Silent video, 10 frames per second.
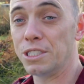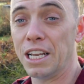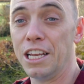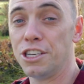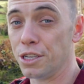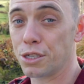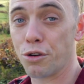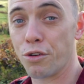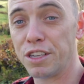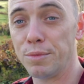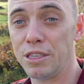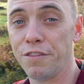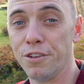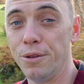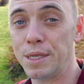delicious, Christmassy
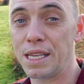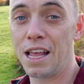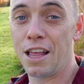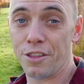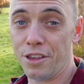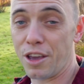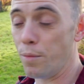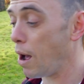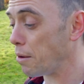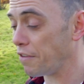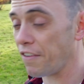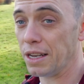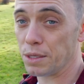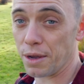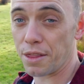fruits that you can wow your
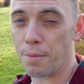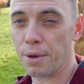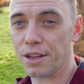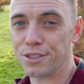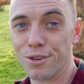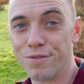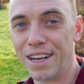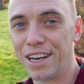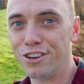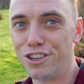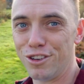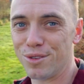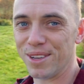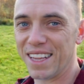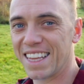friends with because they're really
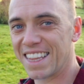unusual.